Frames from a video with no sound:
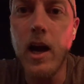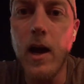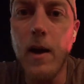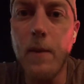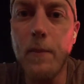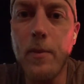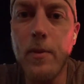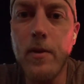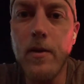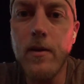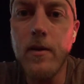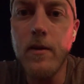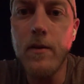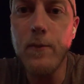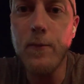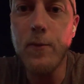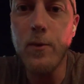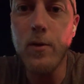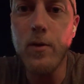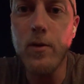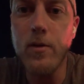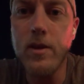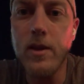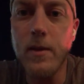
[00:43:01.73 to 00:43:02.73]
up
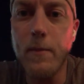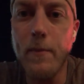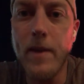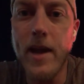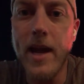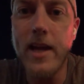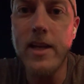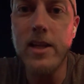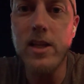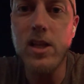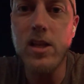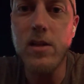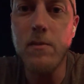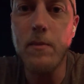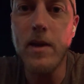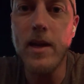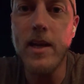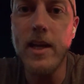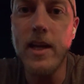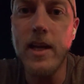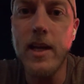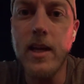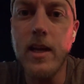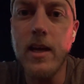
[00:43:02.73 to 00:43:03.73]
for the man
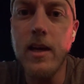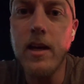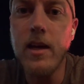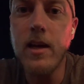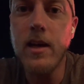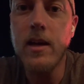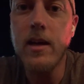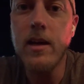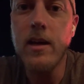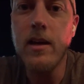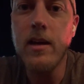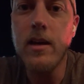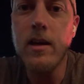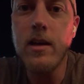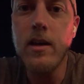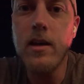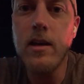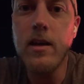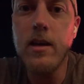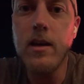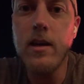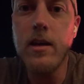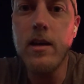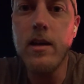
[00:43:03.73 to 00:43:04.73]
Smitty.
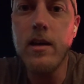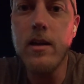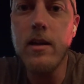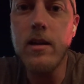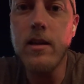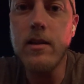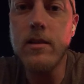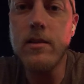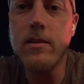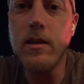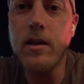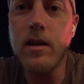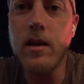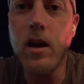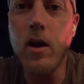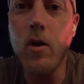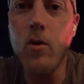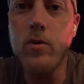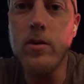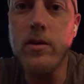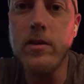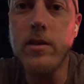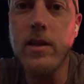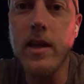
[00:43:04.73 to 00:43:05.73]
The
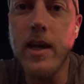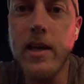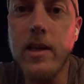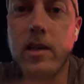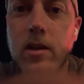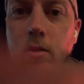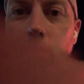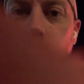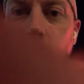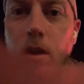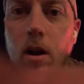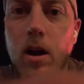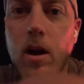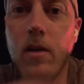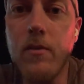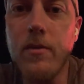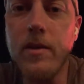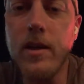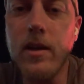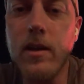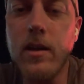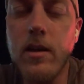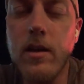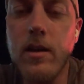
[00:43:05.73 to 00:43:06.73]
GOAT. Thank you,
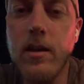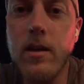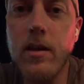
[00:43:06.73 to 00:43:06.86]
Avi.